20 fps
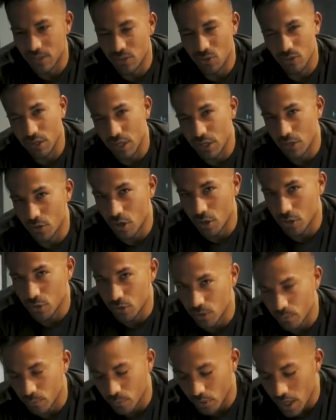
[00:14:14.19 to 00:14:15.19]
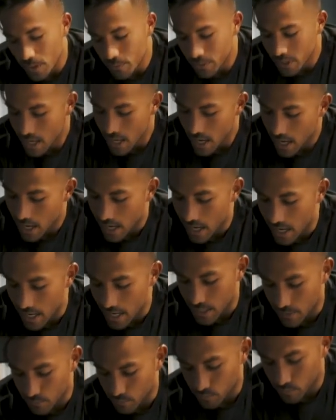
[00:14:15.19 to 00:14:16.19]
until later on during prep.
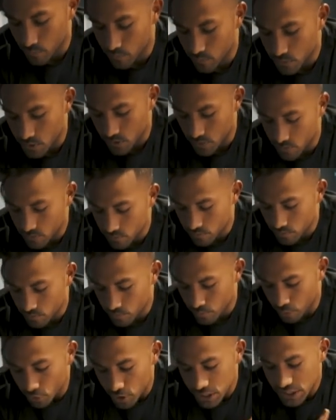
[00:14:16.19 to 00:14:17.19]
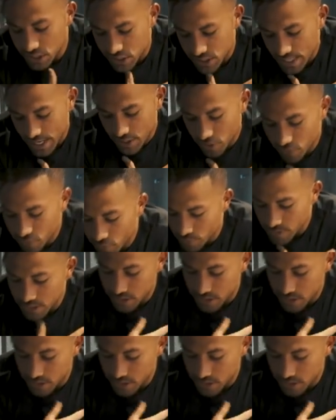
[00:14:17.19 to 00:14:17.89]
I pretty standard for